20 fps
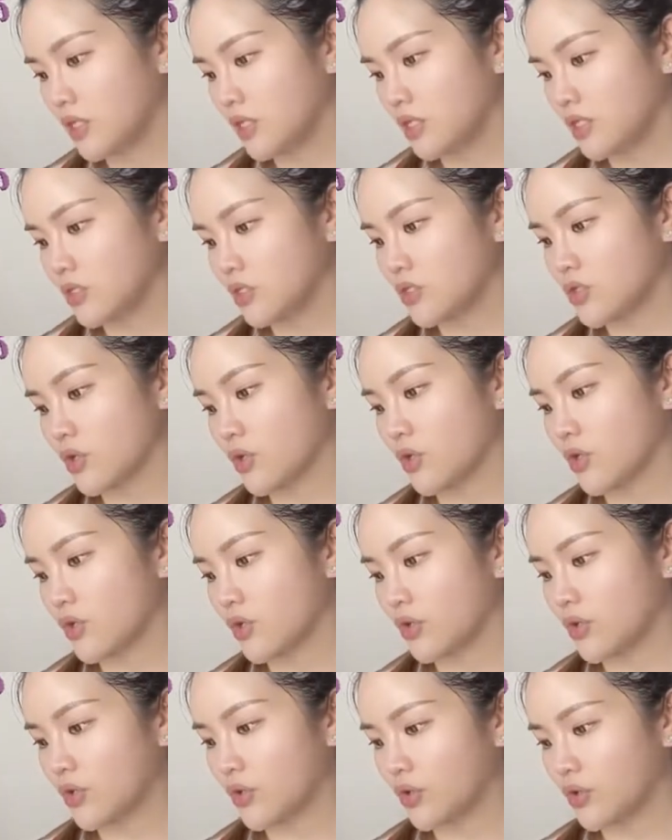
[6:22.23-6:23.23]

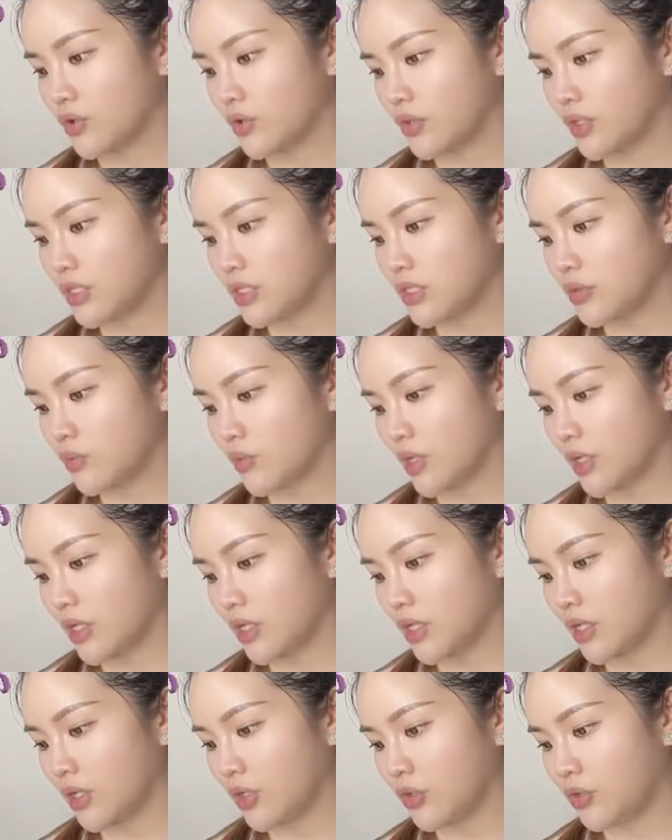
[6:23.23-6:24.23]
So this
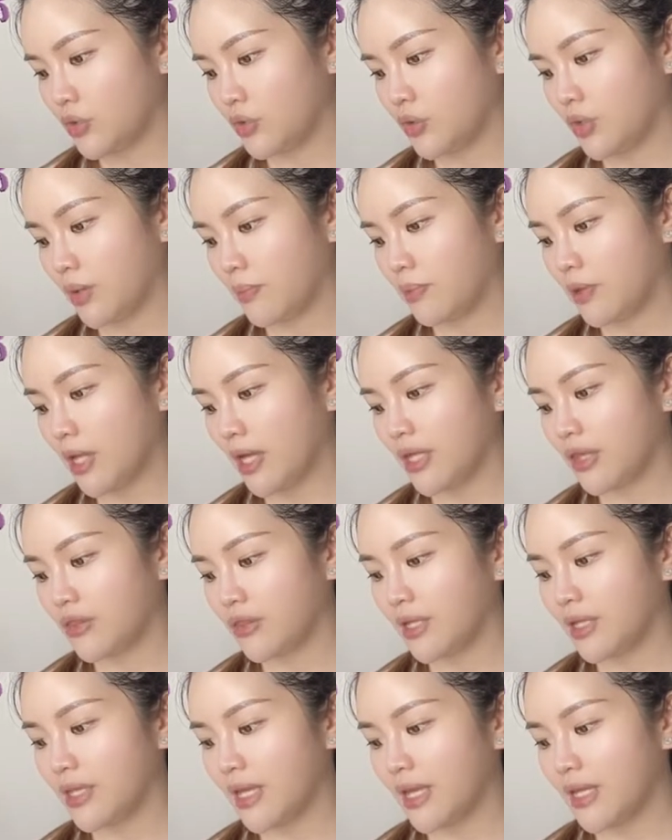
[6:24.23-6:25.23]
one, you apply a
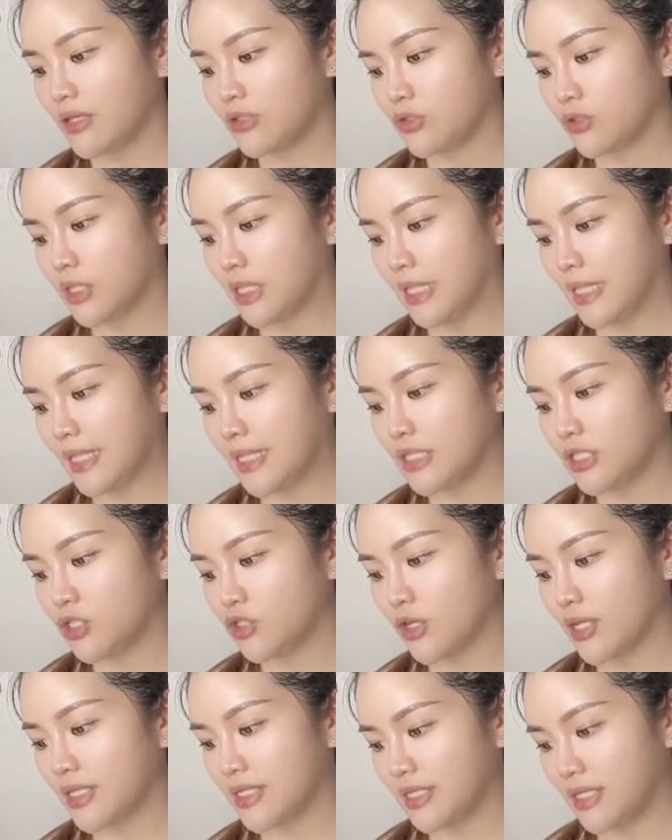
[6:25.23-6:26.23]
thick layer to cleanse
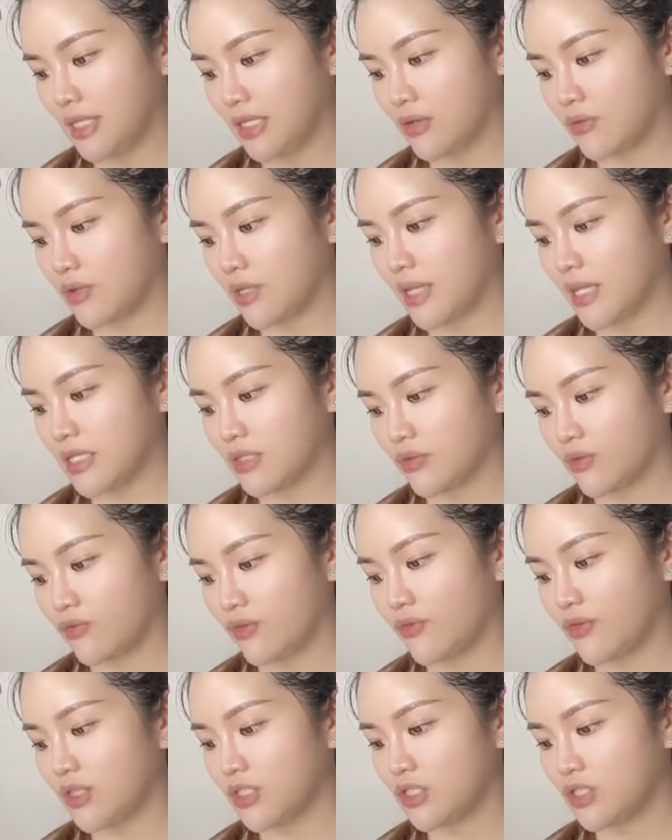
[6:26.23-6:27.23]
dry skin, relax for
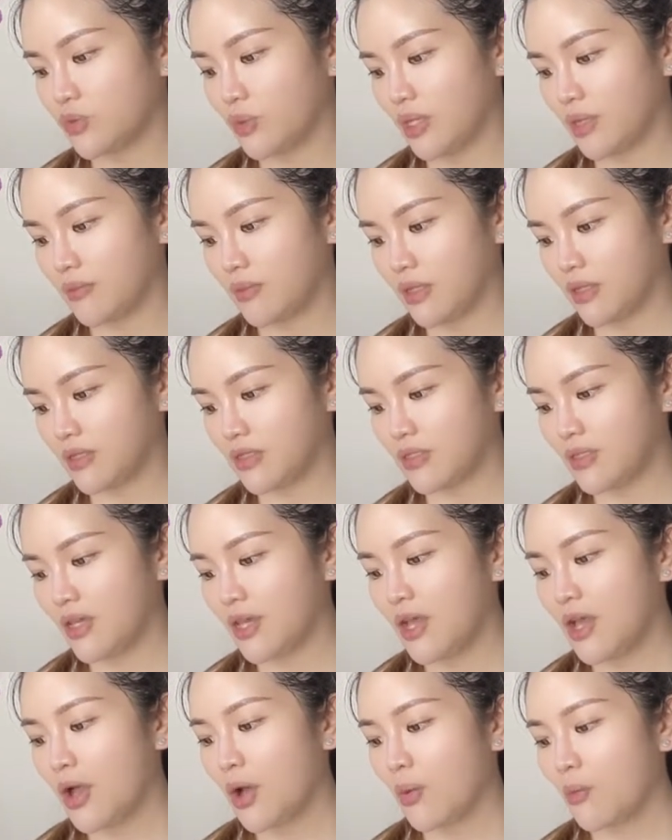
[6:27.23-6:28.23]
15 to 20 minutes,
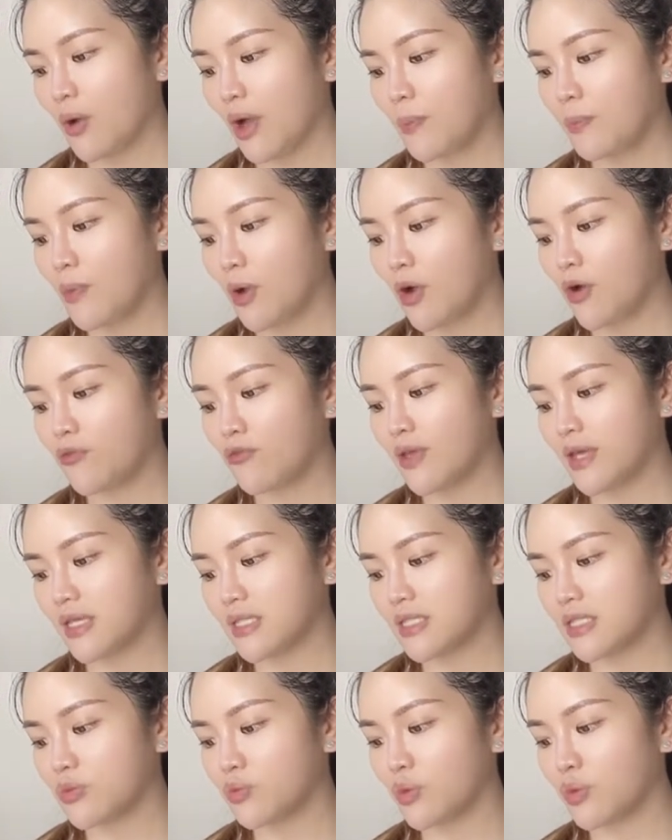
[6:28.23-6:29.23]
wipe off
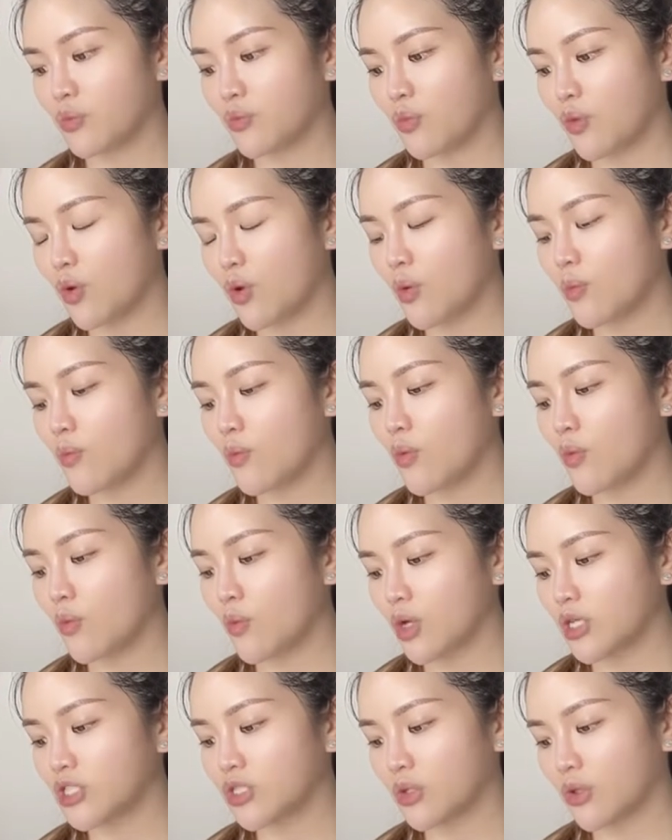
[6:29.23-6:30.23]
excess with warm
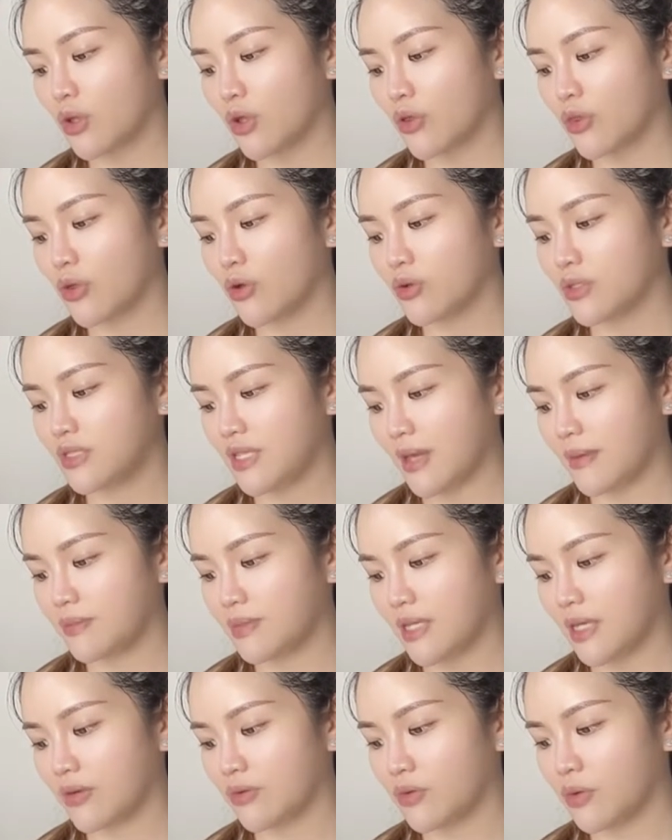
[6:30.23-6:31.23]
washcloth or damp
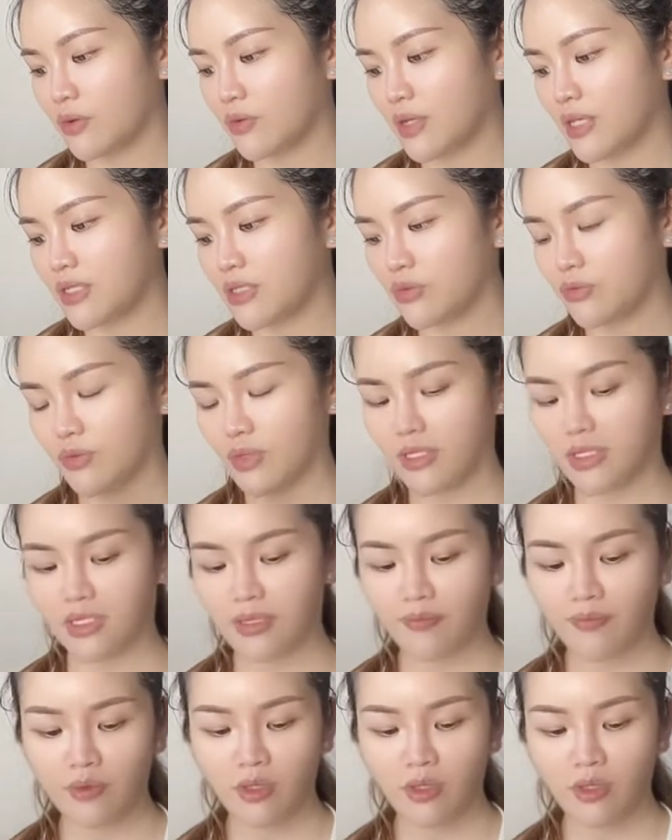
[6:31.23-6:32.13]
towel, no need to rinse.